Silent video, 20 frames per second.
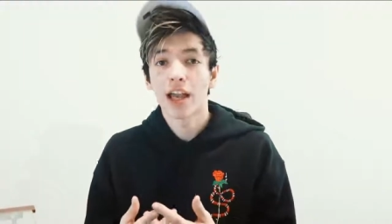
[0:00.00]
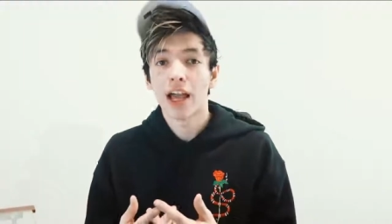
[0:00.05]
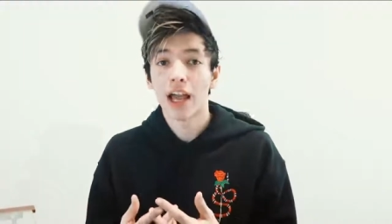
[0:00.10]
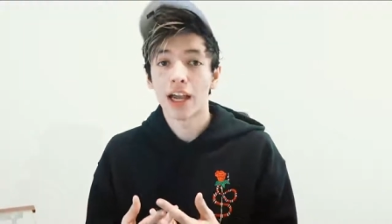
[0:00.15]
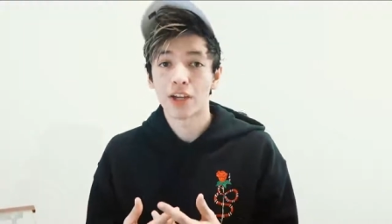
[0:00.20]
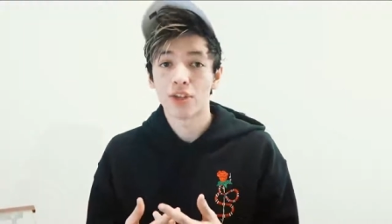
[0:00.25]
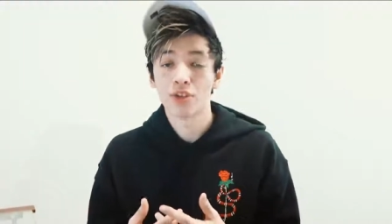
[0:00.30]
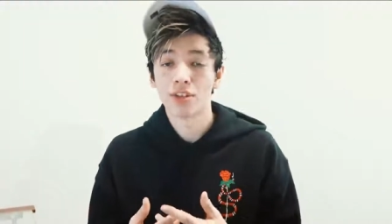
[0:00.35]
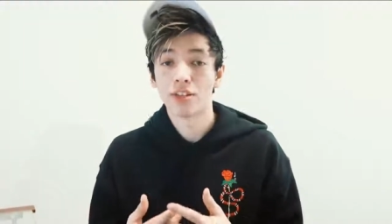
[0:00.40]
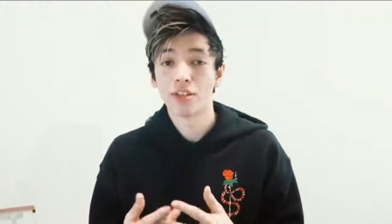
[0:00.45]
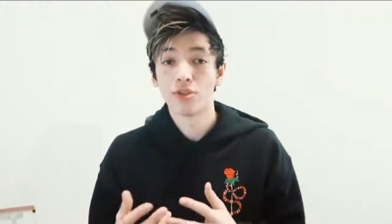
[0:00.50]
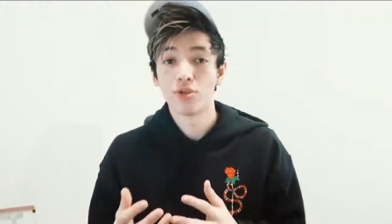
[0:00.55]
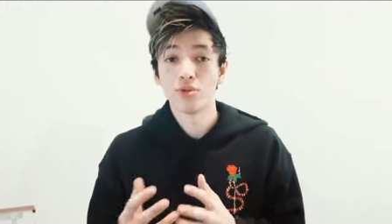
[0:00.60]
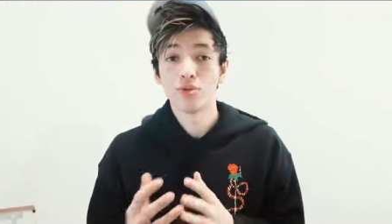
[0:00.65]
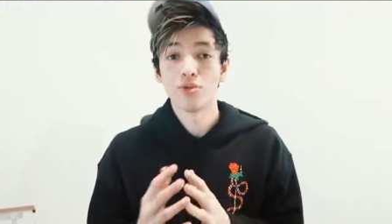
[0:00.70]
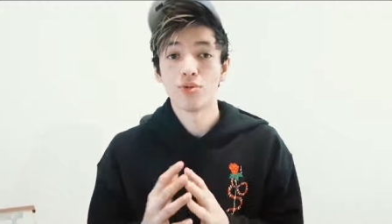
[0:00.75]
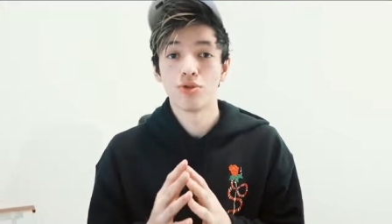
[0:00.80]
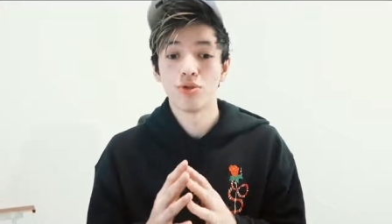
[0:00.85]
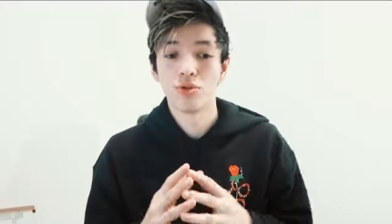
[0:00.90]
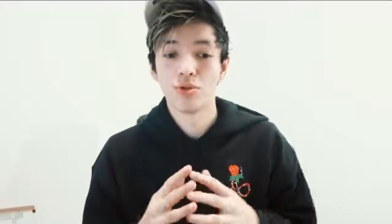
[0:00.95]
actually
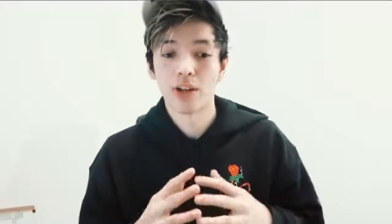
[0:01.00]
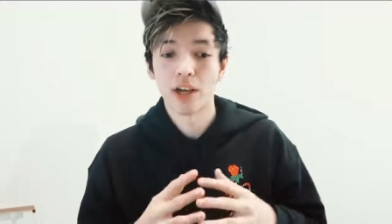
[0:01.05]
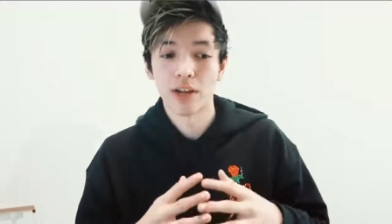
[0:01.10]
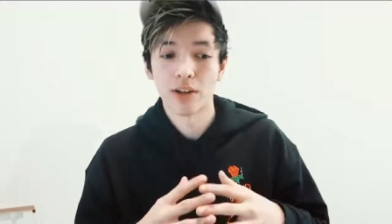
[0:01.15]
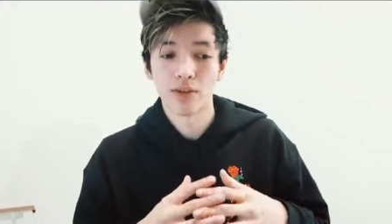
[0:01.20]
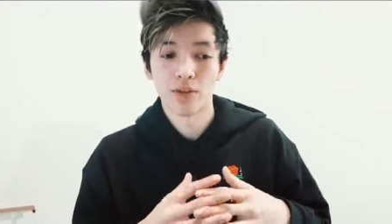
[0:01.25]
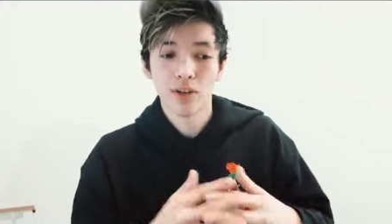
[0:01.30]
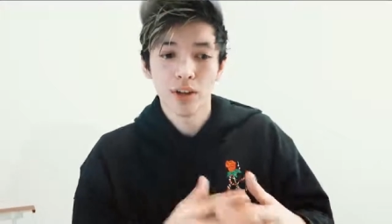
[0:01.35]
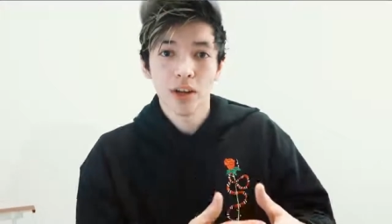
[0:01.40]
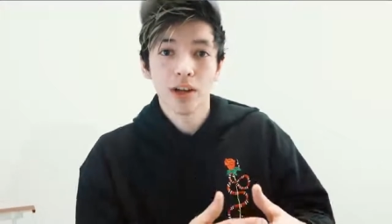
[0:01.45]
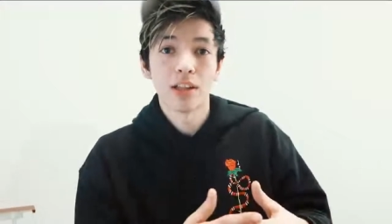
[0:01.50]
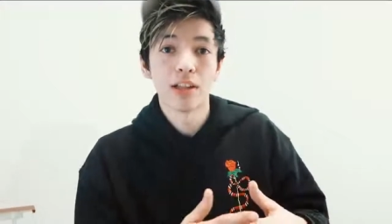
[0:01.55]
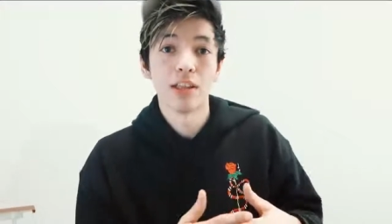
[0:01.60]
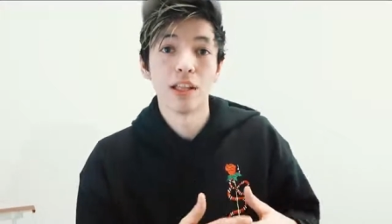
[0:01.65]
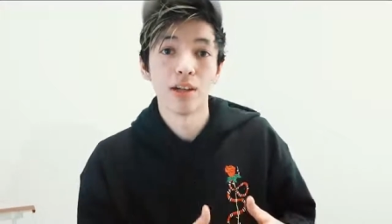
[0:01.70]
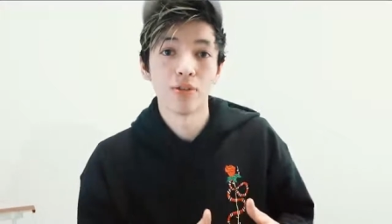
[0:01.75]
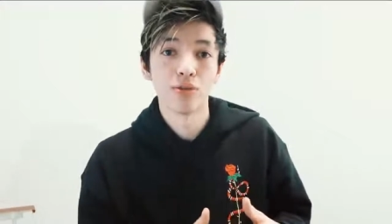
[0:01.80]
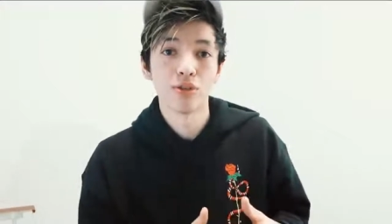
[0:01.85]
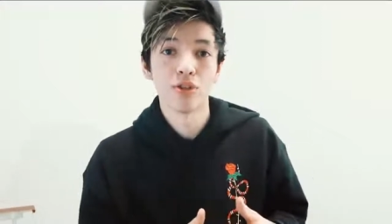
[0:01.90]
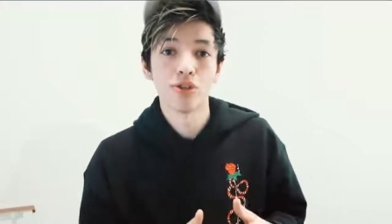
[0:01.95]
to to kind of
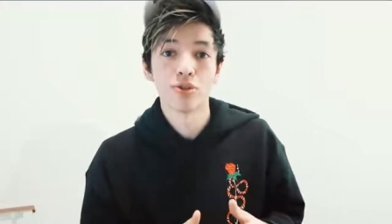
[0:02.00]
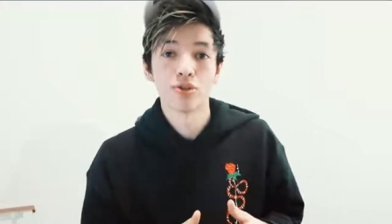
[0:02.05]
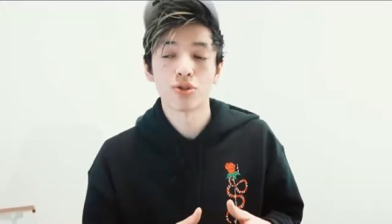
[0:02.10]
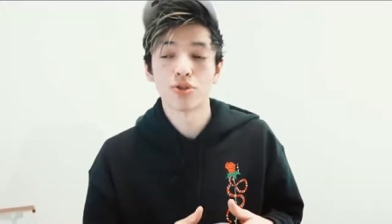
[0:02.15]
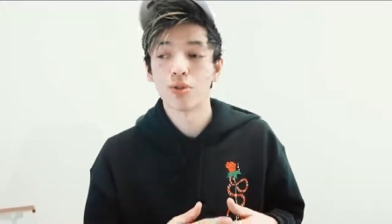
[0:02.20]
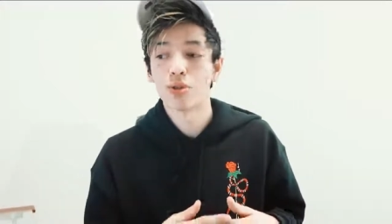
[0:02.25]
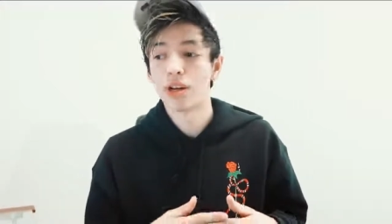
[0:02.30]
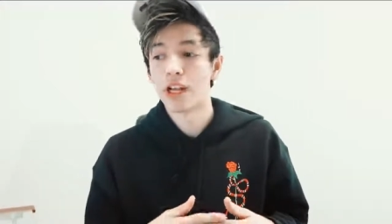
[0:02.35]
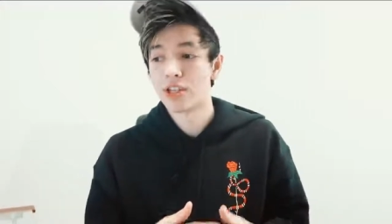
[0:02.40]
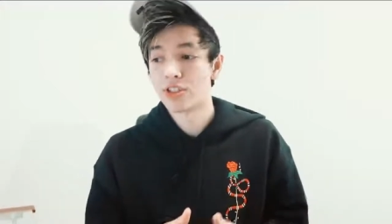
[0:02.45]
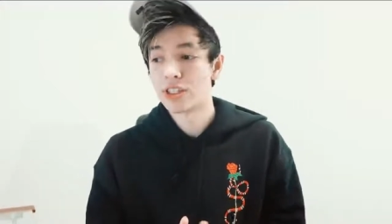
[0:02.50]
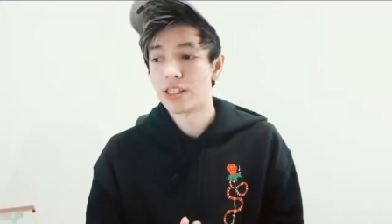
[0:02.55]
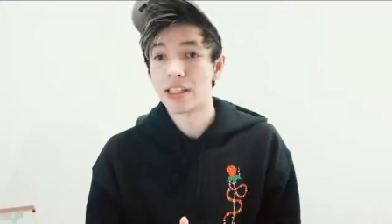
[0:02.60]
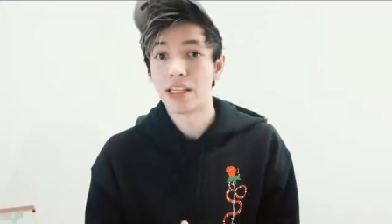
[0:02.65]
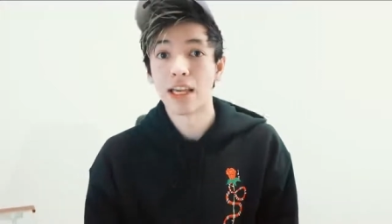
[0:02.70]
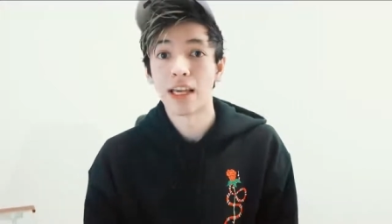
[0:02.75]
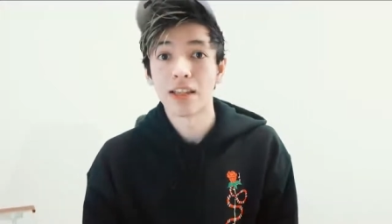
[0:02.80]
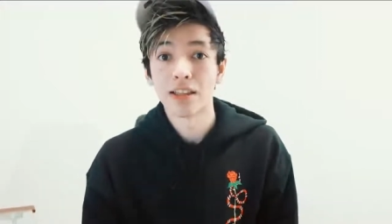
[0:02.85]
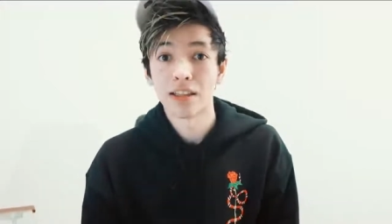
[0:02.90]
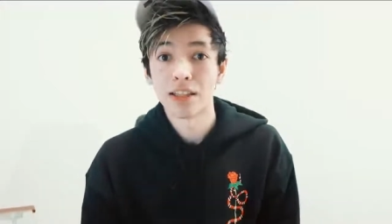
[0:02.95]
leverage your store and actually
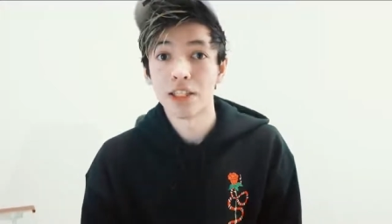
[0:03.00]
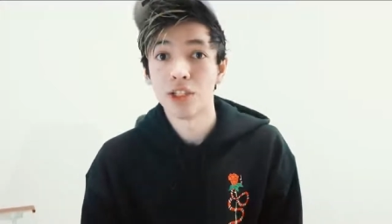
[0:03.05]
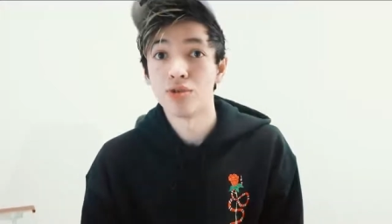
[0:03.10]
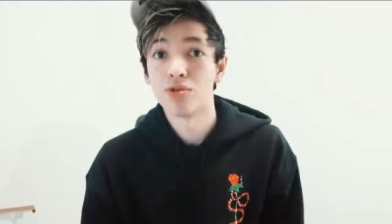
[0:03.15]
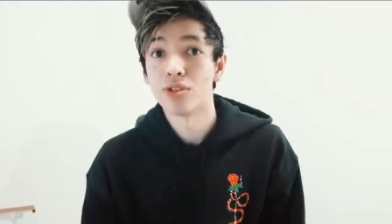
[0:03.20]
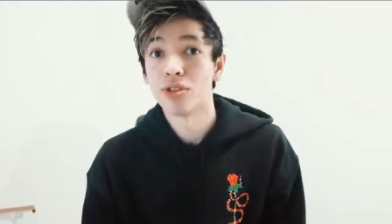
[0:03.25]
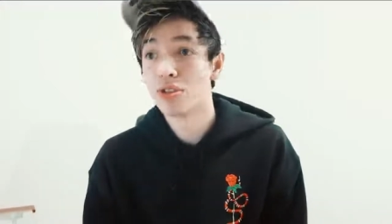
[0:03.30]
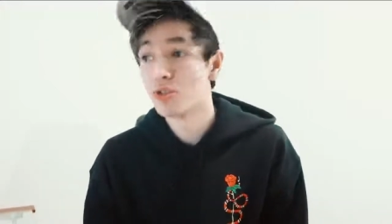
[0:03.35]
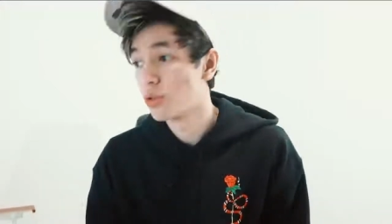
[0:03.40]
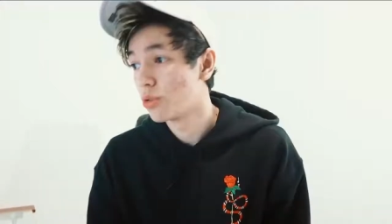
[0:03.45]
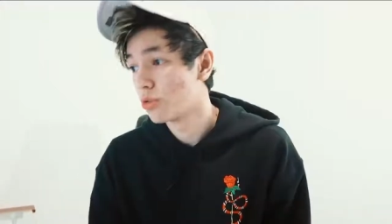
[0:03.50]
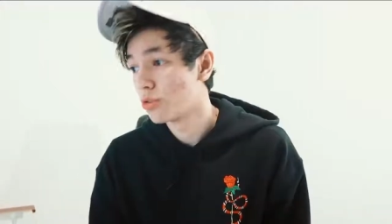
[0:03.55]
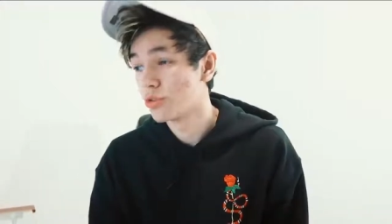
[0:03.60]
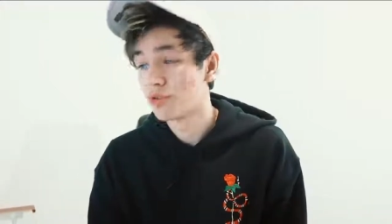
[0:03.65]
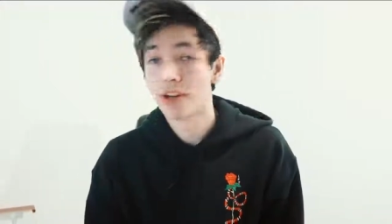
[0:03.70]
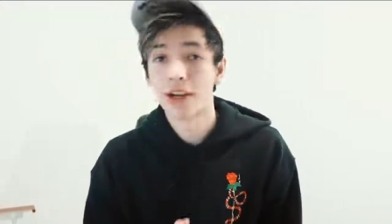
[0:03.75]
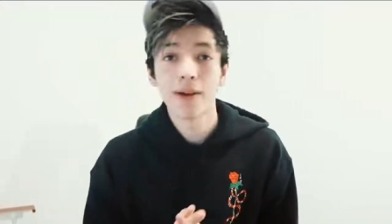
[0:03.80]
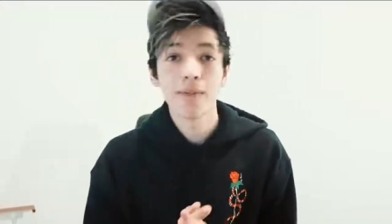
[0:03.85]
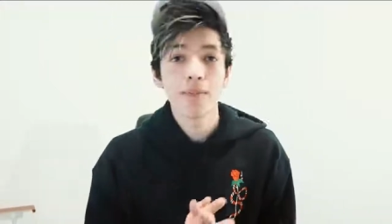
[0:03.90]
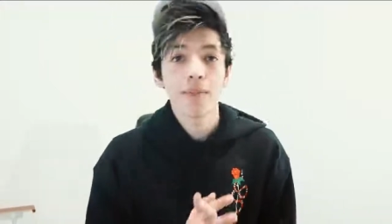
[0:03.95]
get these results,
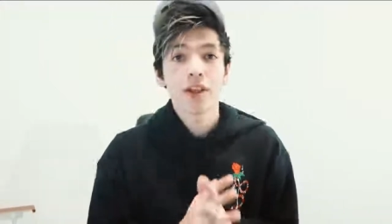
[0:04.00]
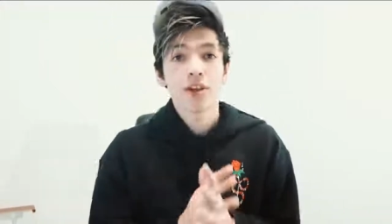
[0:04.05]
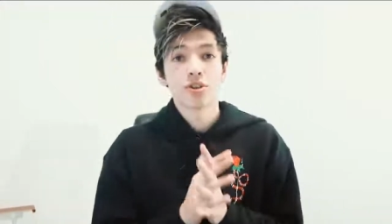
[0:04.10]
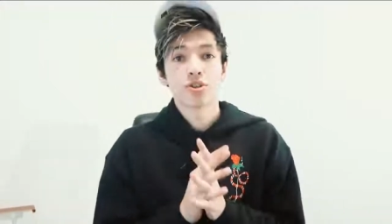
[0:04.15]
right?